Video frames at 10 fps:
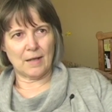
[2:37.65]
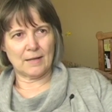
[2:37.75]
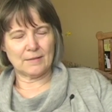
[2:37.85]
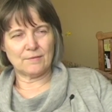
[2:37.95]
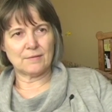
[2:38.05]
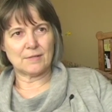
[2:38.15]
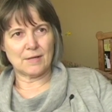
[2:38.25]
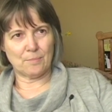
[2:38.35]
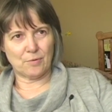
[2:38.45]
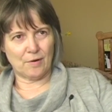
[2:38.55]
as
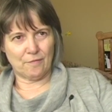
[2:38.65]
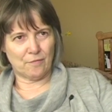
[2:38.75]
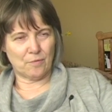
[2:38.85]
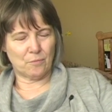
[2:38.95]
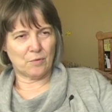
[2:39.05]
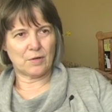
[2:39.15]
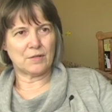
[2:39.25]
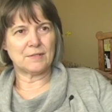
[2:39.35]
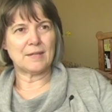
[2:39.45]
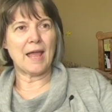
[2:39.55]
temporary foreign
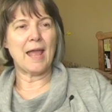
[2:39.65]
workers